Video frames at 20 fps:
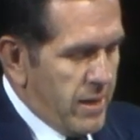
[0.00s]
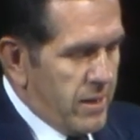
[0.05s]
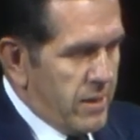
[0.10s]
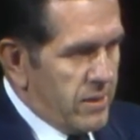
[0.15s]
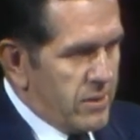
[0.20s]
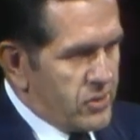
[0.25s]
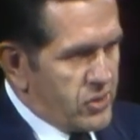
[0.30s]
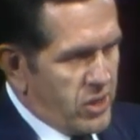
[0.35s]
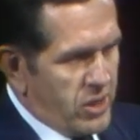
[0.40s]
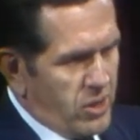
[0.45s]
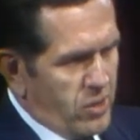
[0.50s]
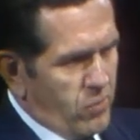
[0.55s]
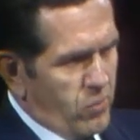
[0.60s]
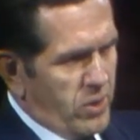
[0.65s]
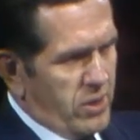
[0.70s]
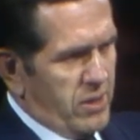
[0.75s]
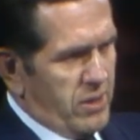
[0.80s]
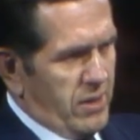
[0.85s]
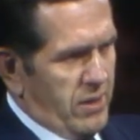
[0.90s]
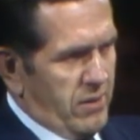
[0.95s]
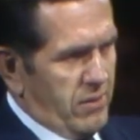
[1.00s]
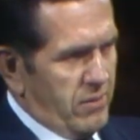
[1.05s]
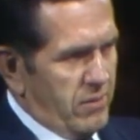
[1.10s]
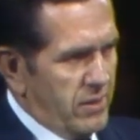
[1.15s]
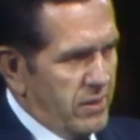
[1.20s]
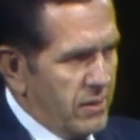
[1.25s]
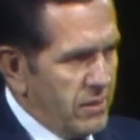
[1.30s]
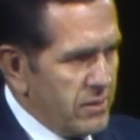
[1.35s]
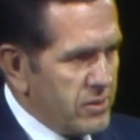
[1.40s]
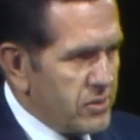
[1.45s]
She, with the other
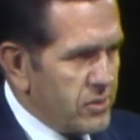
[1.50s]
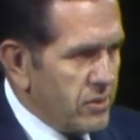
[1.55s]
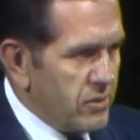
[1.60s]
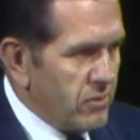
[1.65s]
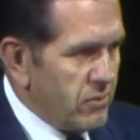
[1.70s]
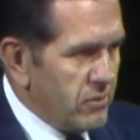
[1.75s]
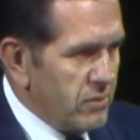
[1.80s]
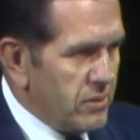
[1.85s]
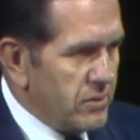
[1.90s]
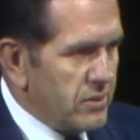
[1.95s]
little children,